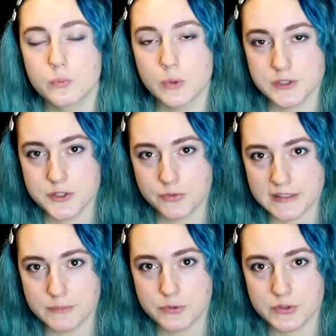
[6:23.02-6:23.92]
Once you've
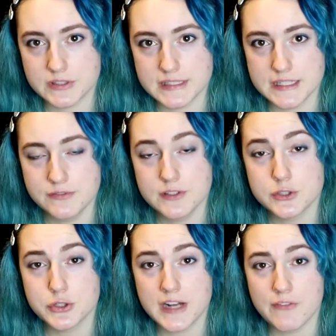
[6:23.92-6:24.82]
ran them through the sieve, you
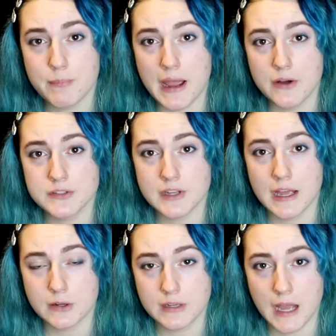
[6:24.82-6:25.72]
should have about
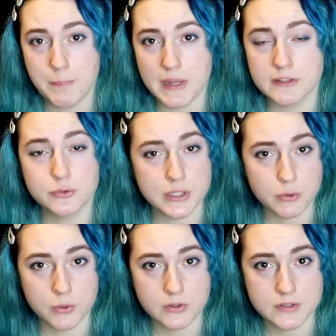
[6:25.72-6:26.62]
1.75
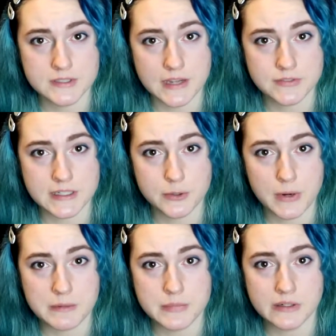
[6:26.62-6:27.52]
cups of the
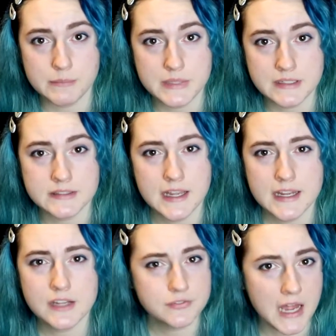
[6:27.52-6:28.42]
cranberry mix.
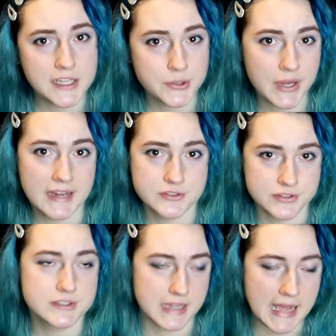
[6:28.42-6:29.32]
If not, you can
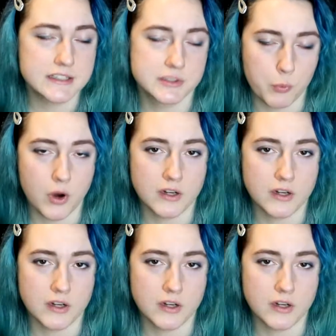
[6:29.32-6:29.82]
just add some